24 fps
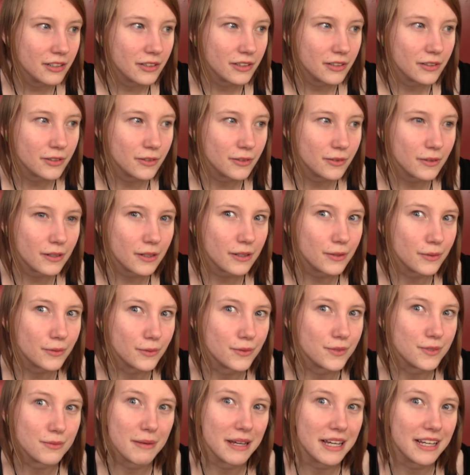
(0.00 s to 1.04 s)
Who
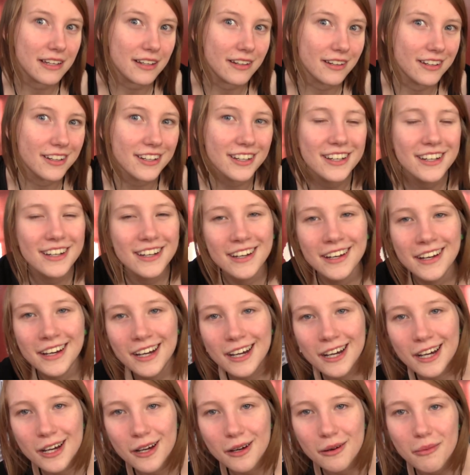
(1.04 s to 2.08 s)
knows, man?
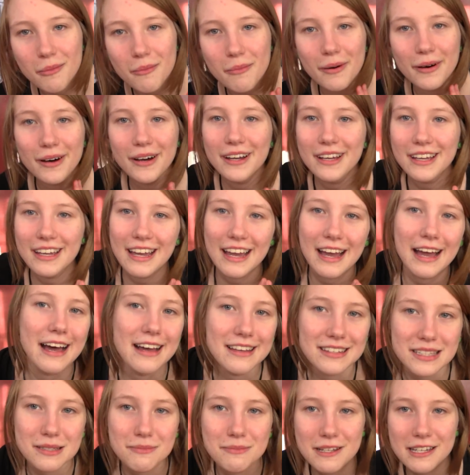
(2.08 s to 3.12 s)
But yeah,
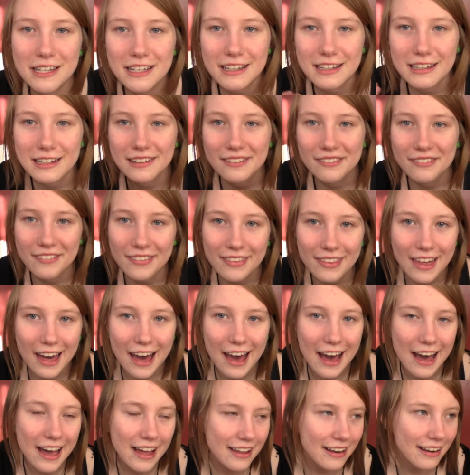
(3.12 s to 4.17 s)
speaking of
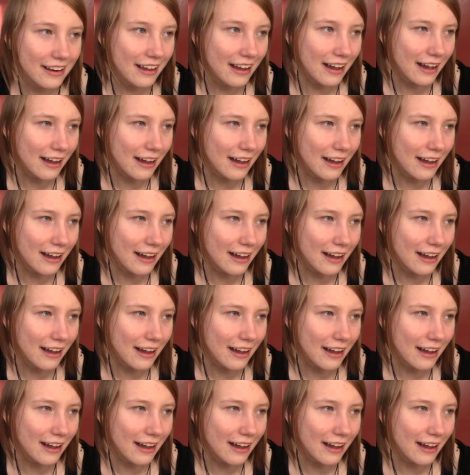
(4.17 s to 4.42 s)
that,